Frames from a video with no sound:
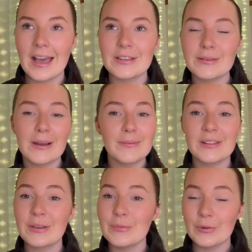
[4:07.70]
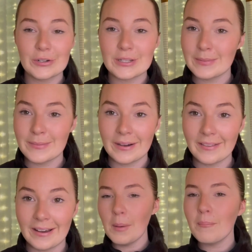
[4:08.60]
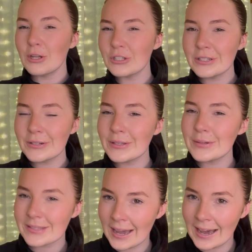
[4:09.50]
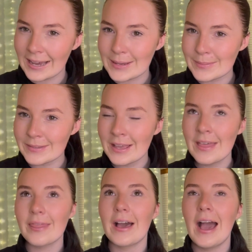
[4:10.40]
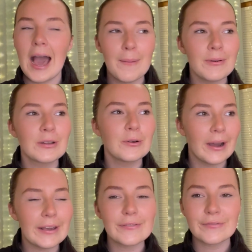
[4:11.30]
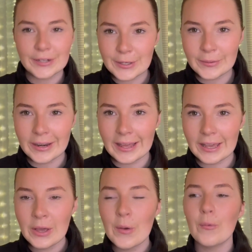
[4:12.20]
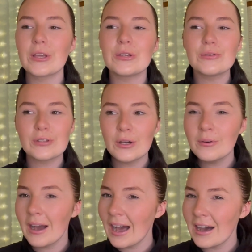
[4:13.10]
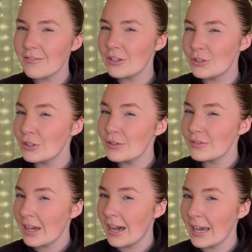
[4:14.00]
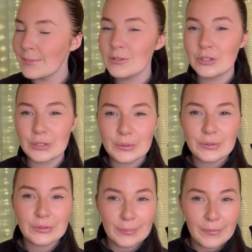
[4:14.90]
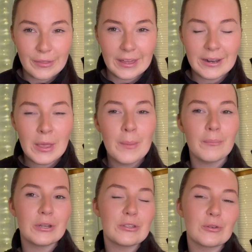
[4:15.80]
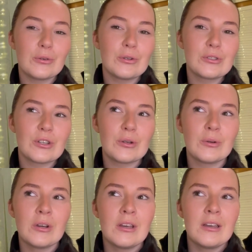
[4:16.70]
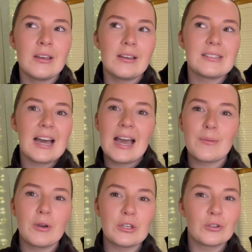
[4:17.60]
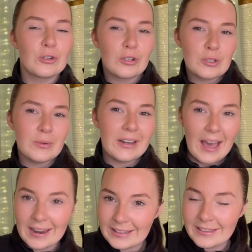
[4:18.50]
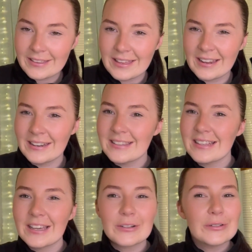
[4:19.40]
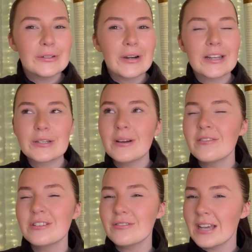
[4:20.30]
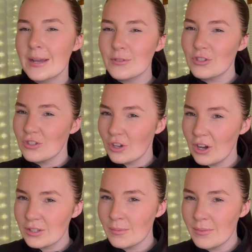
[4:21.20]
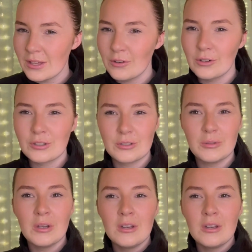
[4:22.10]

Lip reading: And you might be thinking, what do you mean by that? But do you know those times that happen quite frequently where you don't have enough time to do something, but it's also time where you're not doing anything, and it's like, oh, I don't have enough time to start something or to